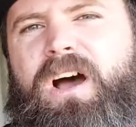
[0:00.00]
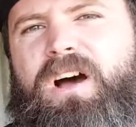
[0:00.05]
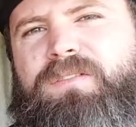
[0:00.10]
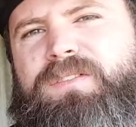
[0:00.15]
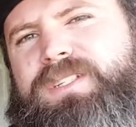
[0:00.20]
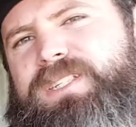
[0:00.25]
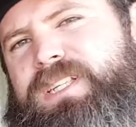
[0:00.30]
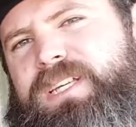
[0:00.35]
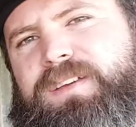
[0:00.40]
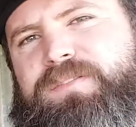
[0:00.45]

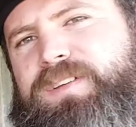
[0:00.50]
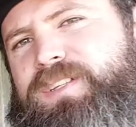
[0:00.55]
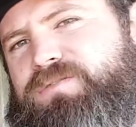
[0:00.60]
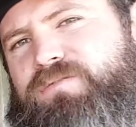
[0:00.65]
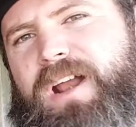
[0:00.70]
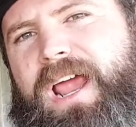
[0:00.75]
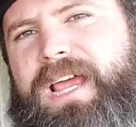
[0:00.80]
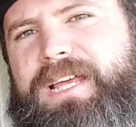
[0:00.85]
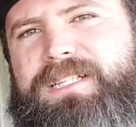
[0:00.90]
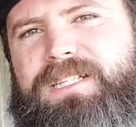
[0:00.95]
Obviously if
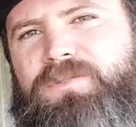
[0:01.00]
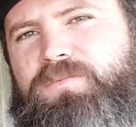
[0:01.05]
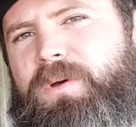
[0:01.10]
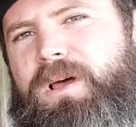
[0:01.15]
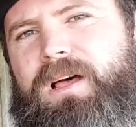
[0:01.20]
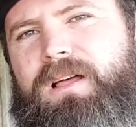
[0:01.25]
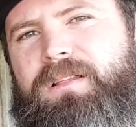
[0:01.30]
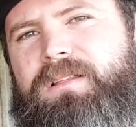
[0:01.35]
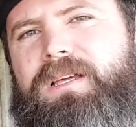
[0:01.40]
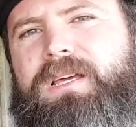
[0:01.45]
it's raised as
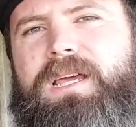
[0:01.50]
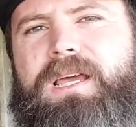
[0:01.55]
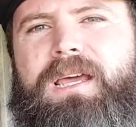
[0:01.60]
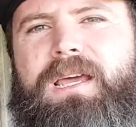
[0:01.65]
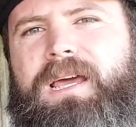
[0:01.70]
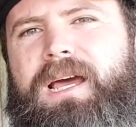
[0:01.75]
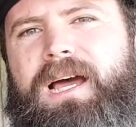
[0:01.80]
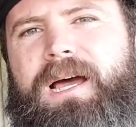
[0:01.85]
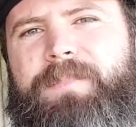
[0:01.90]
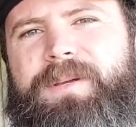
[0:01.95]
well,
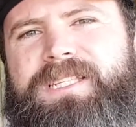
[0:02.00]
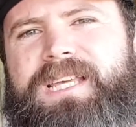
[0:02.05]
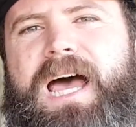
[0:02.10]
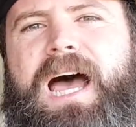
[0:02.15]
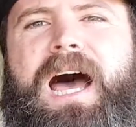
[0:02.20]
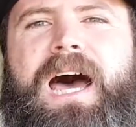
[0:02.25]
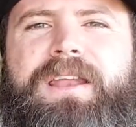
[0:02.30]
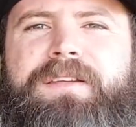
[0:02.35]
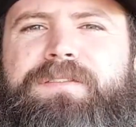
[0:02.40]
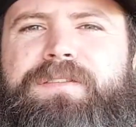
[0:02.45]
it's
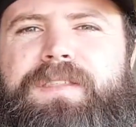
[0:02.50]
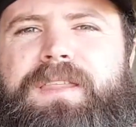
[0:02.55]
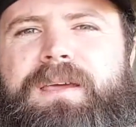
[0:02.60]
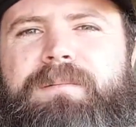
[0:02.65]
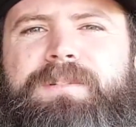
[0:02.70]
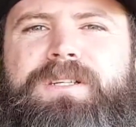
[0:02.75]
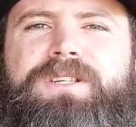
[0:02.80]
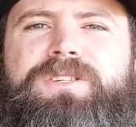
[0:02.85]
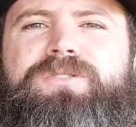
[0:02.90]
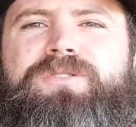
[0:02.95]
harder for
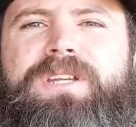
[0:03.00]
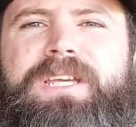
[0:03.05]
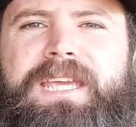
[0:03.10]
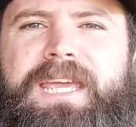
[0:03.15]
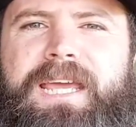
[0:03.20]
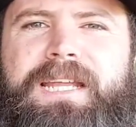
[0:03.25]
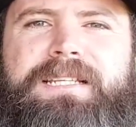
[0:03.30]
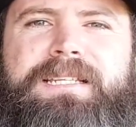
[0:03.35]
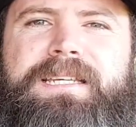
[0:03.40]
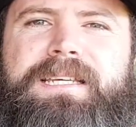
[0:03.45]
them to sort
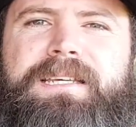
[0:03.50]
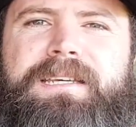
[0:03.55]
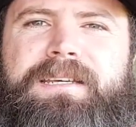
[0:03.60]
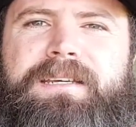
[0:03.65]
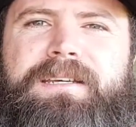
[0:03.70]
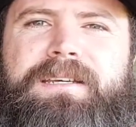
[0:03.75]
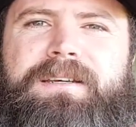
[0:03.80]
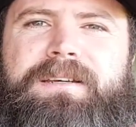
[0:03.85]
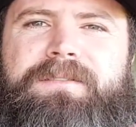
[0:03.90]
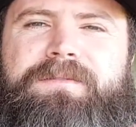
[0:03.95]
of get to
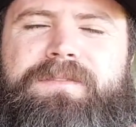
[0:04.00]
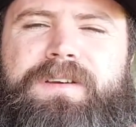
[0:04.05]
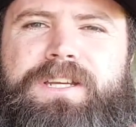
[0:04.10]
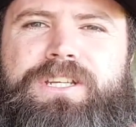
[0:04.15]
your